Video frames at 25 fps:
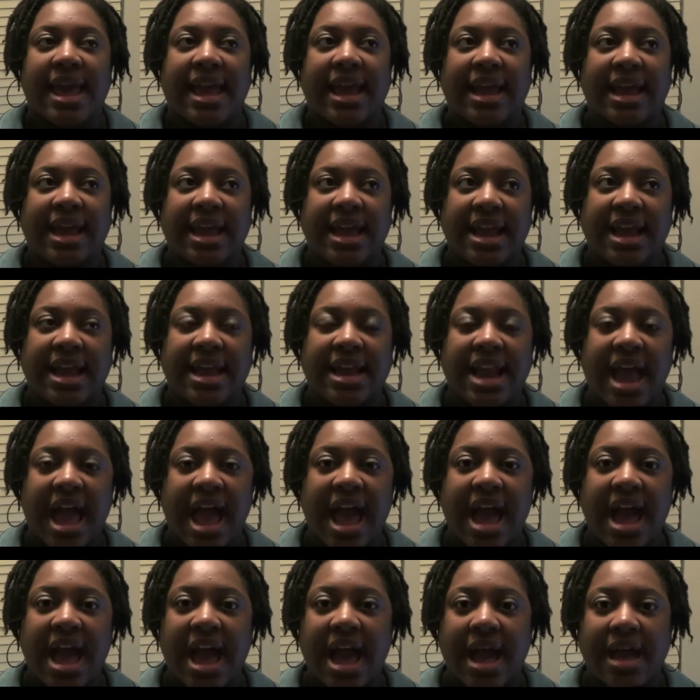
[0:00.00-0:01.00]
And I,
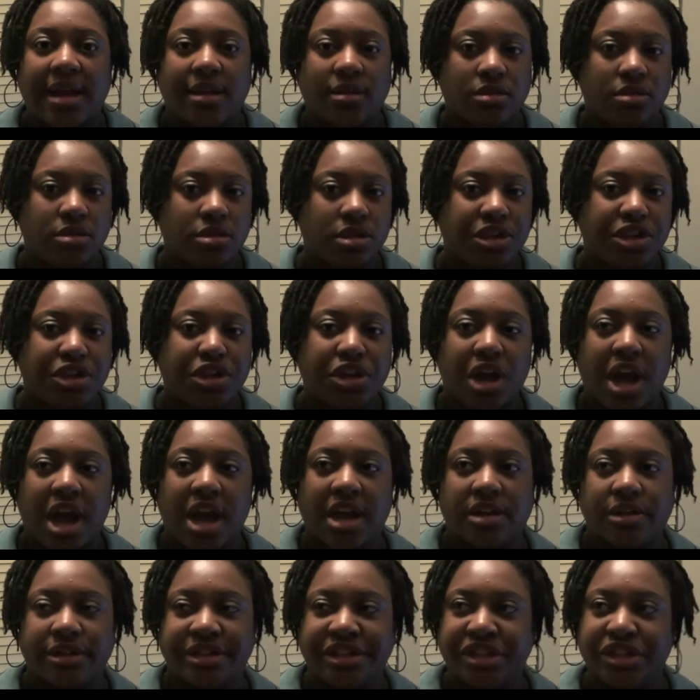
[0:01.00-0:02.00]
I you know, I
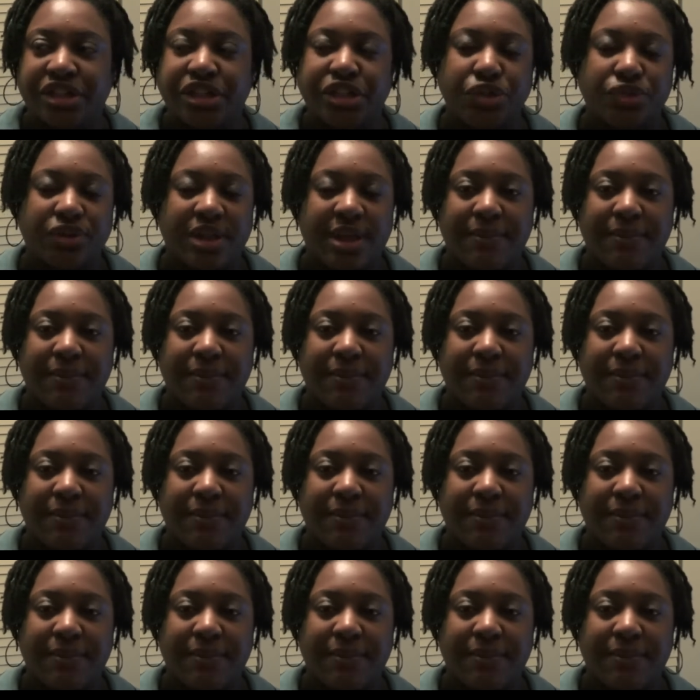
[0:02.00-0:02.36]
conclude